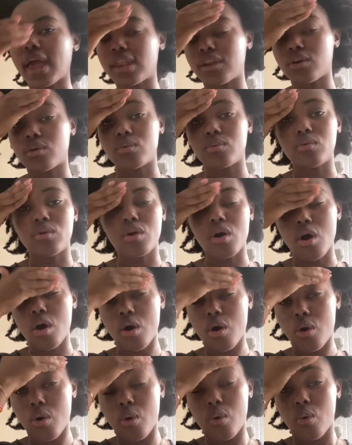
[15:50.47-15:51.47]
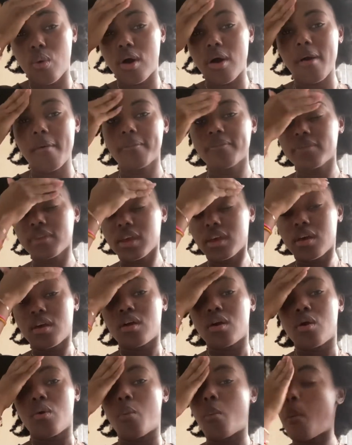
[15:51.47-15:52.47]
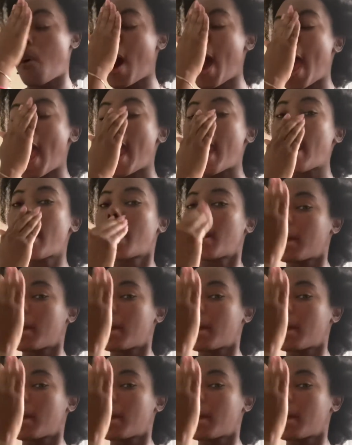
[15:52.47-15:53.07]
I don't know what